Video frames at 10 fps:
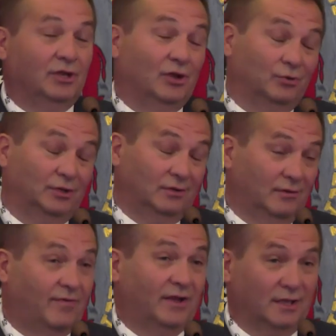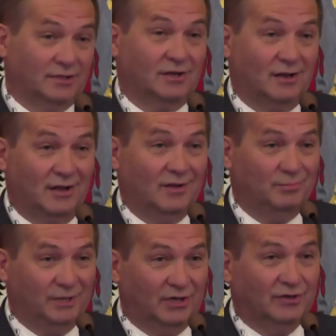including financial
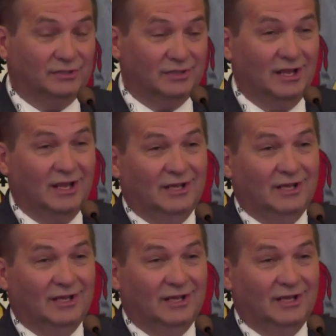help, because